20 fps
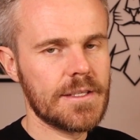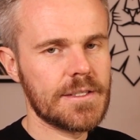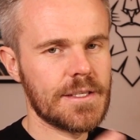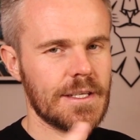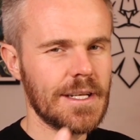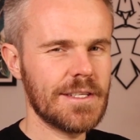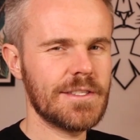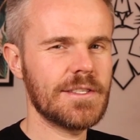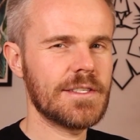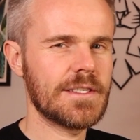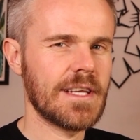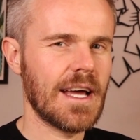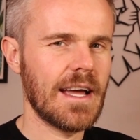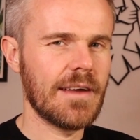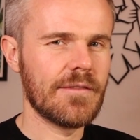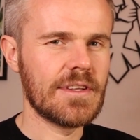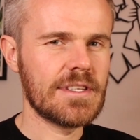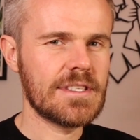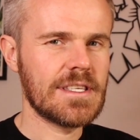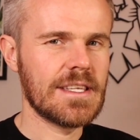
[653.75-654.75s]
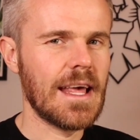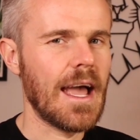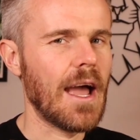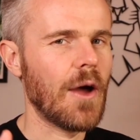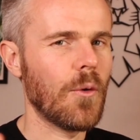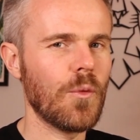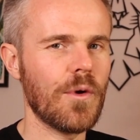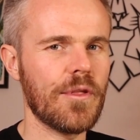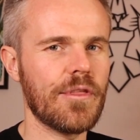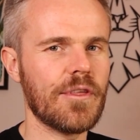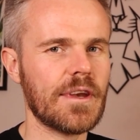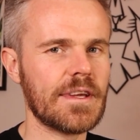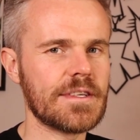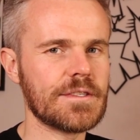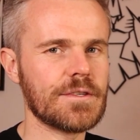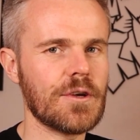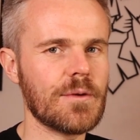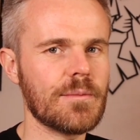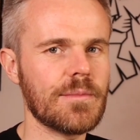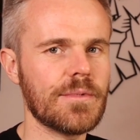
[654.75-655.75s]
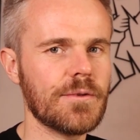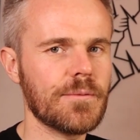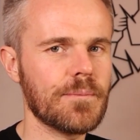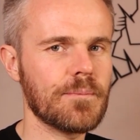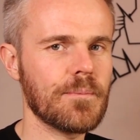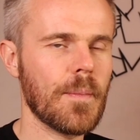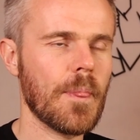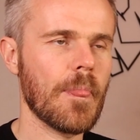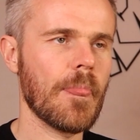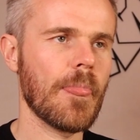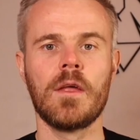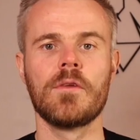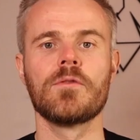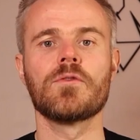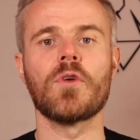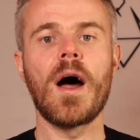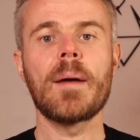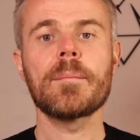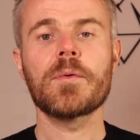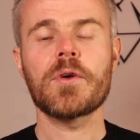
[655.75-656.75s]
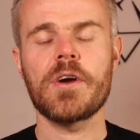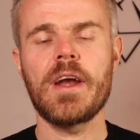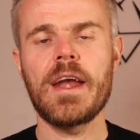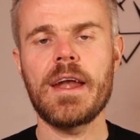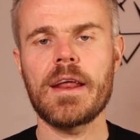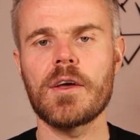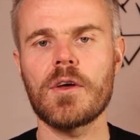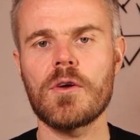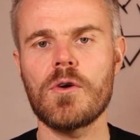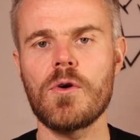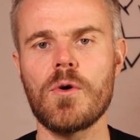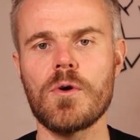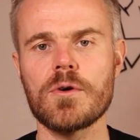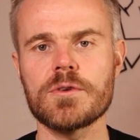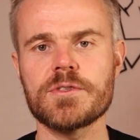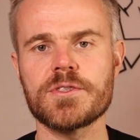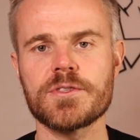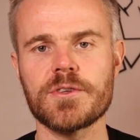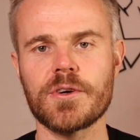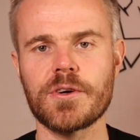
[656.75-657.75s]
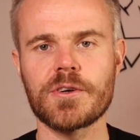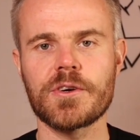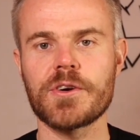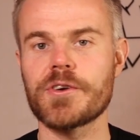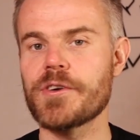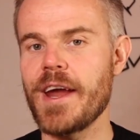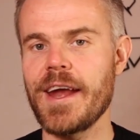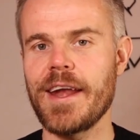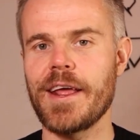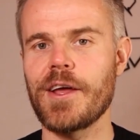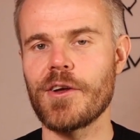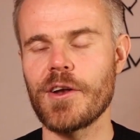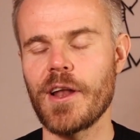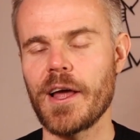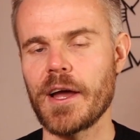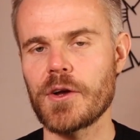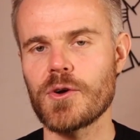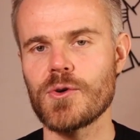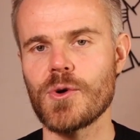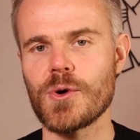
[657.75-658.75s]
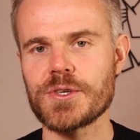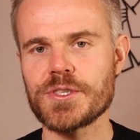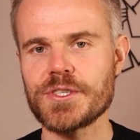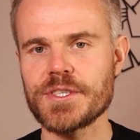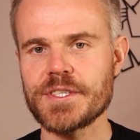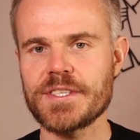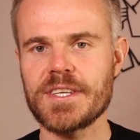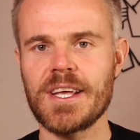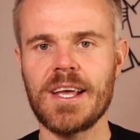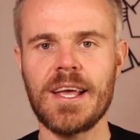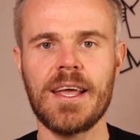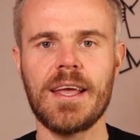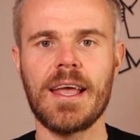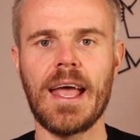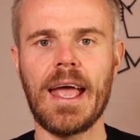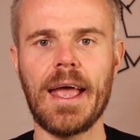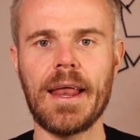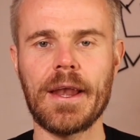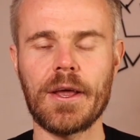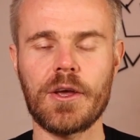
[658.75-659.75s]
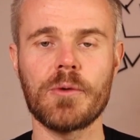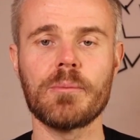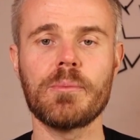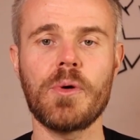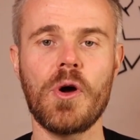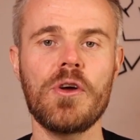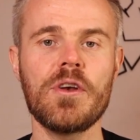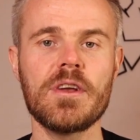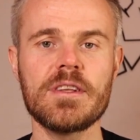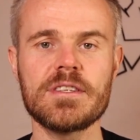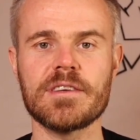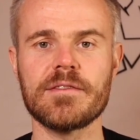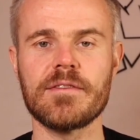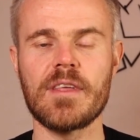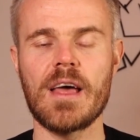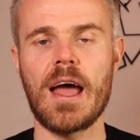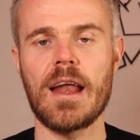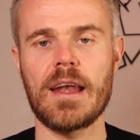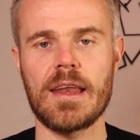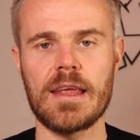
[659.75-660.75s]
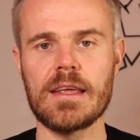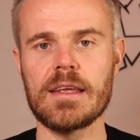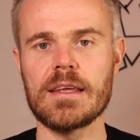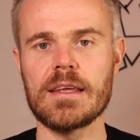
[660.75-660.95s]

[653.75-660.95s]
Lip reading: So let's dive into that with an example. So I'm creating a course on creating online courses, and a component of that